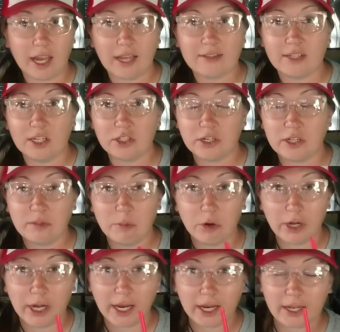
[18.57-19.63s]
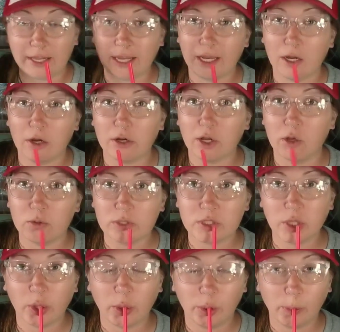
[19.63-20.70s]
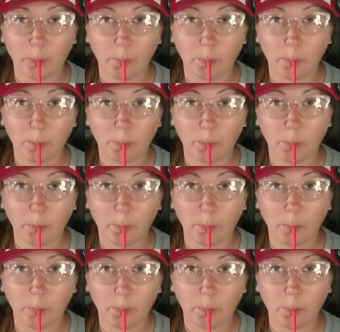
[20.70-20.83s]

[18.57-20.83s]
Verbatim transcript: at the gas station in the morning and like get our cokes.